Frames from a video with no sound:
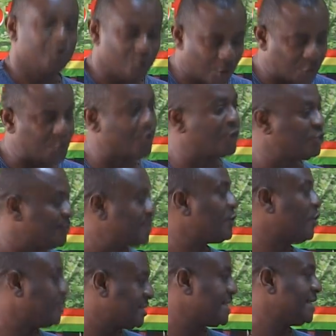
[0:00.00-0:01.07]
you also ought to be
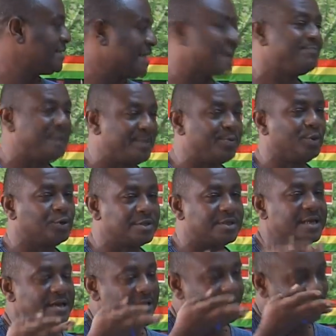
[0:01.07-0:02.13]
concerned that
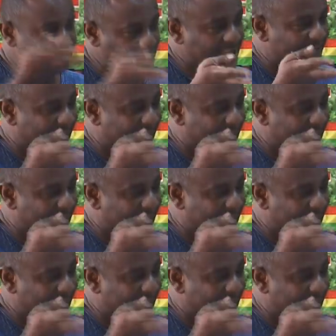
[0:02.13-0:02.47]
the